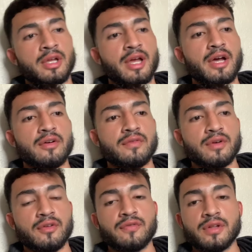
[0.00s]
have
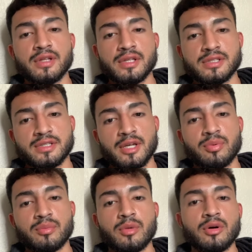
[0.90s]
affiliates that
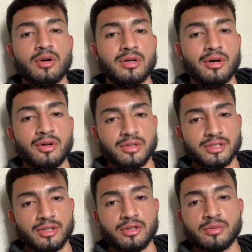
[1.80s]
promote on all
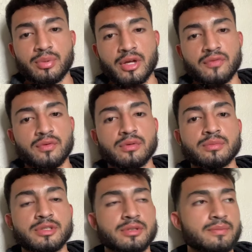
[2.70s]
these other platforms,